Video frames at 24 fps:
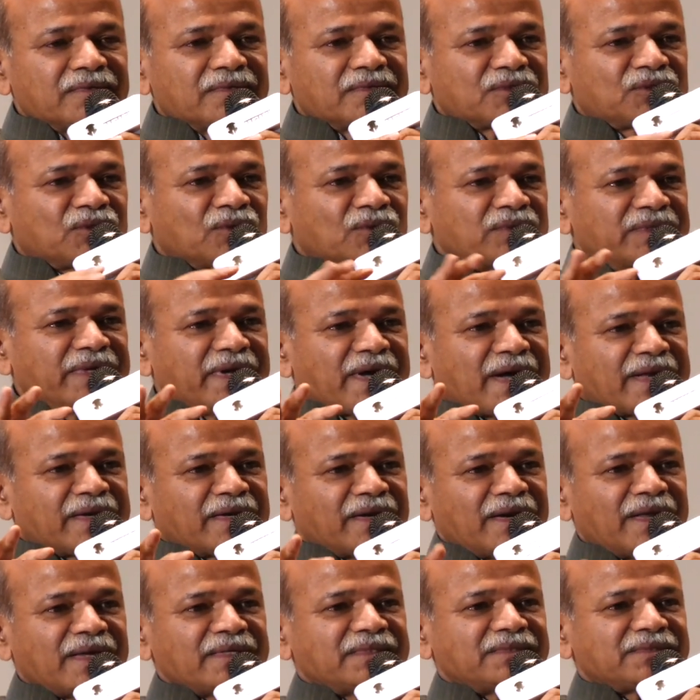So the
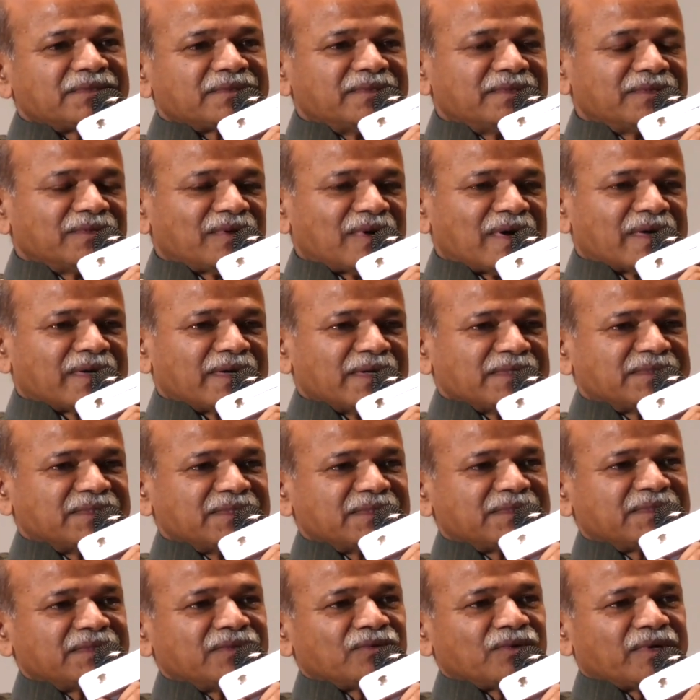
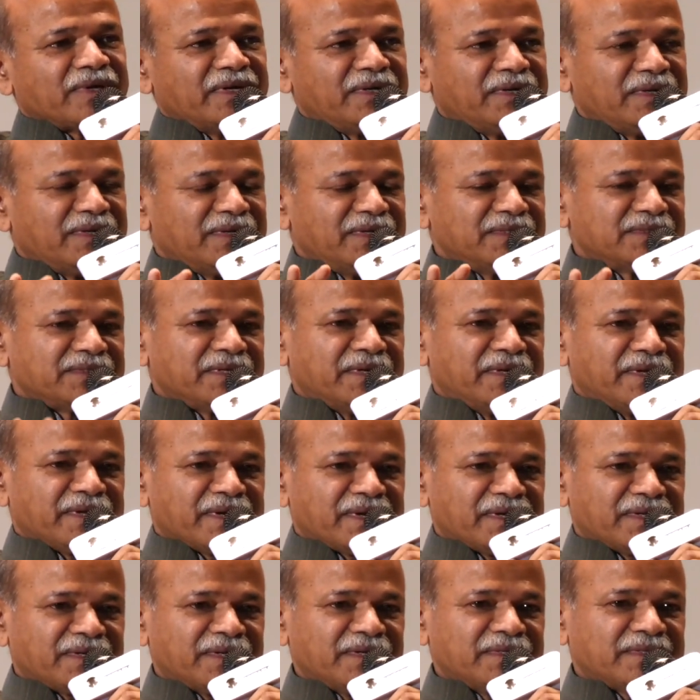analysis is
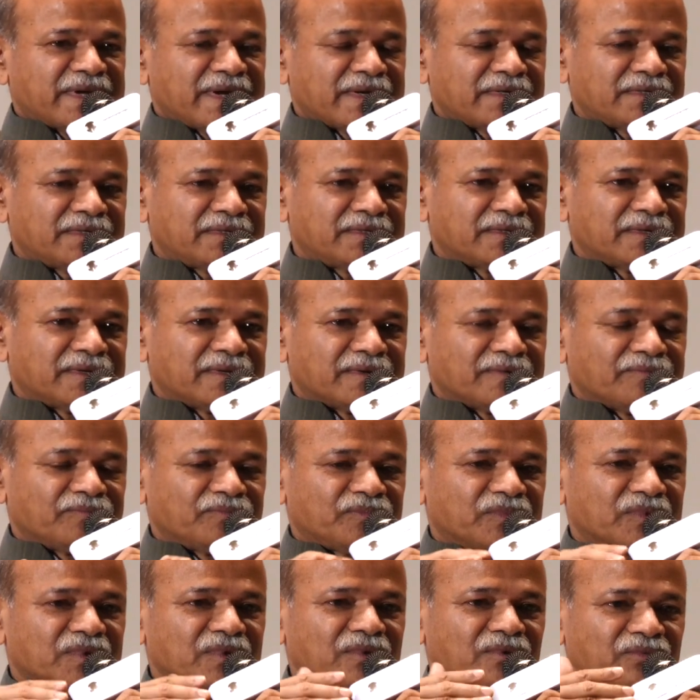indicating that
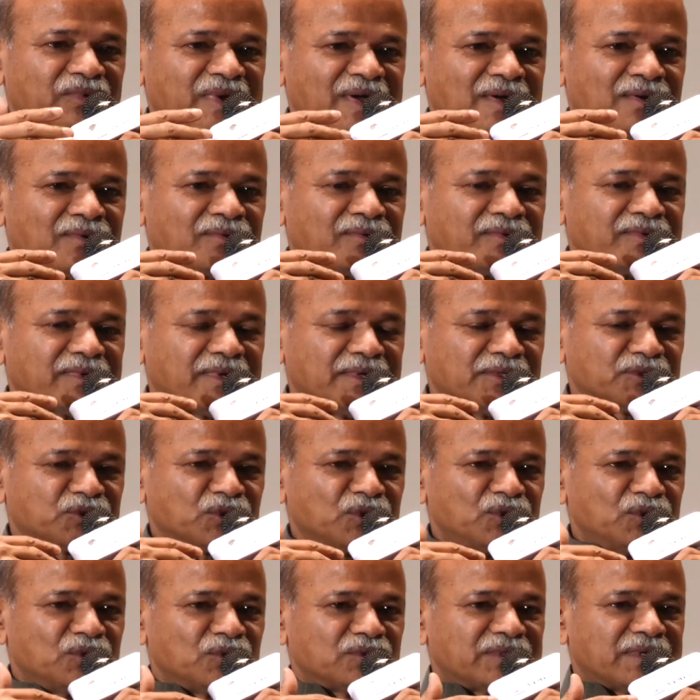we have also
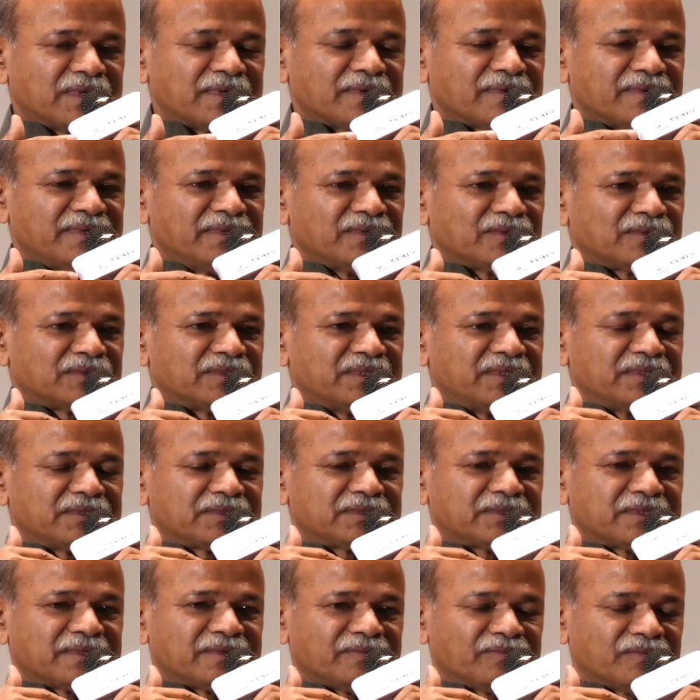used the
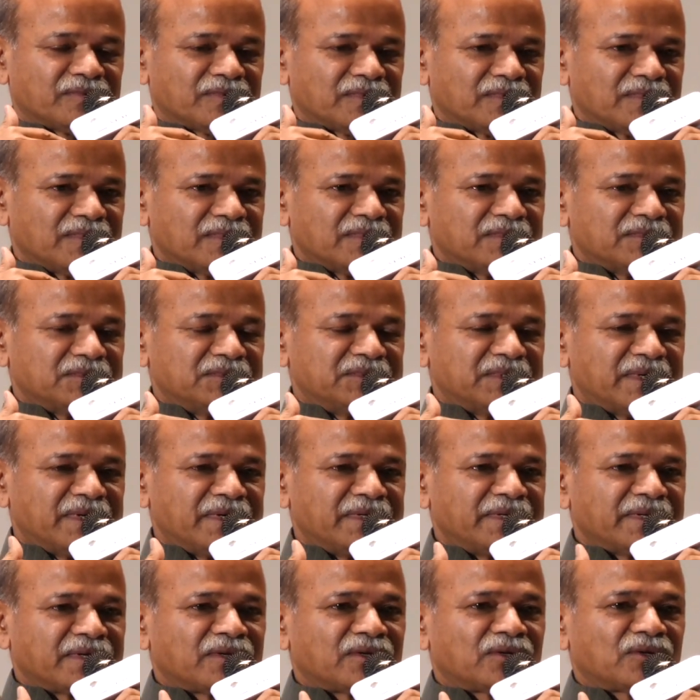this
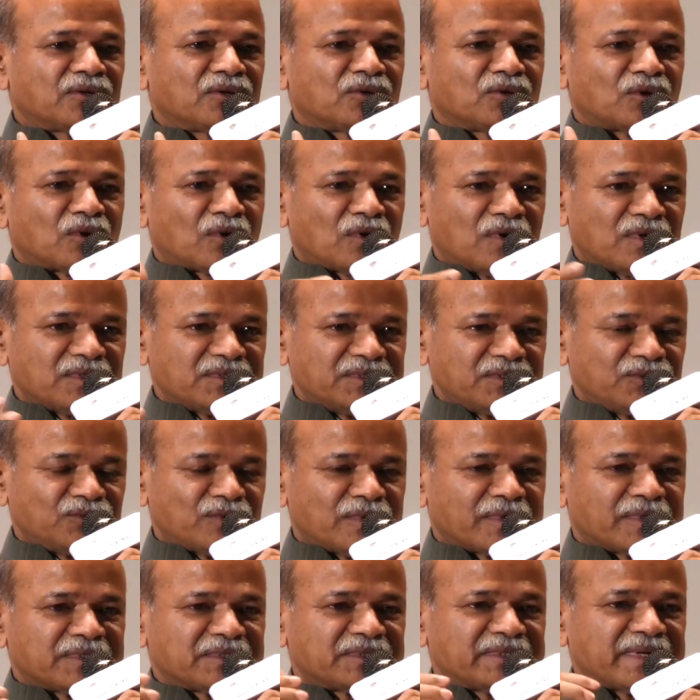genetic chronology to
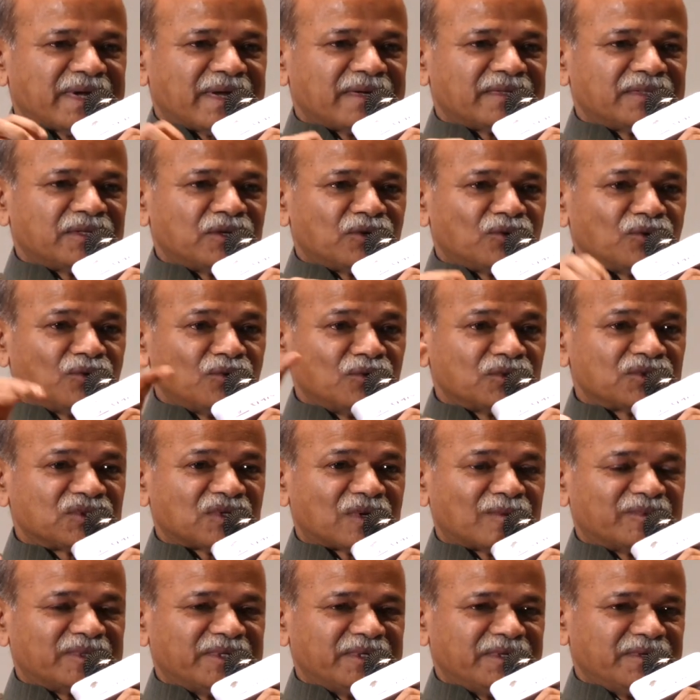understand the roots
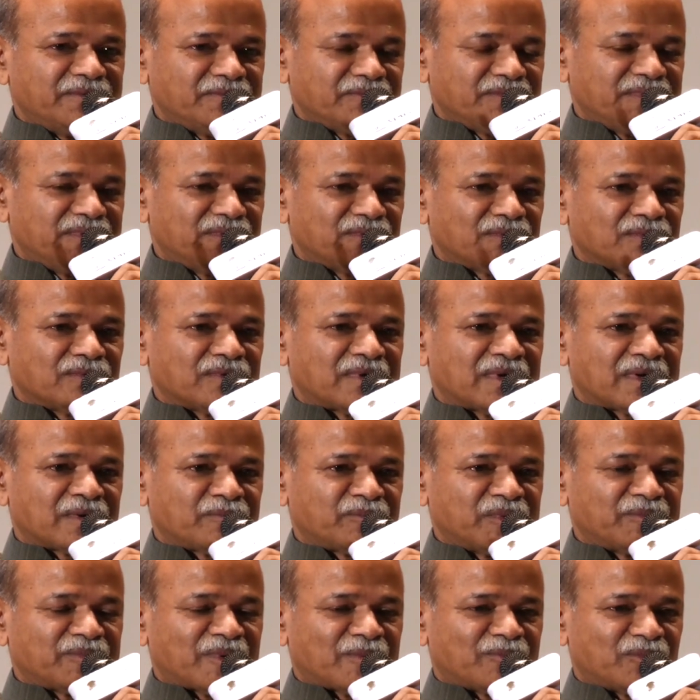of the
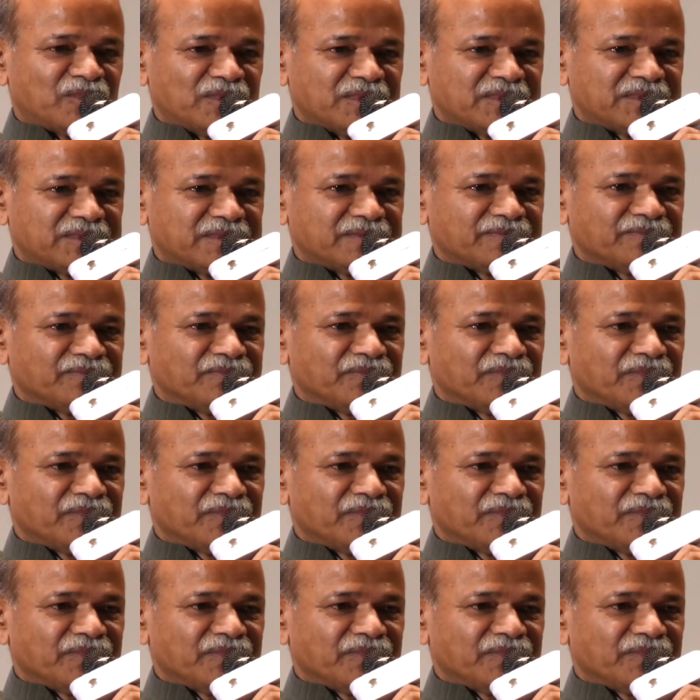Harappan population.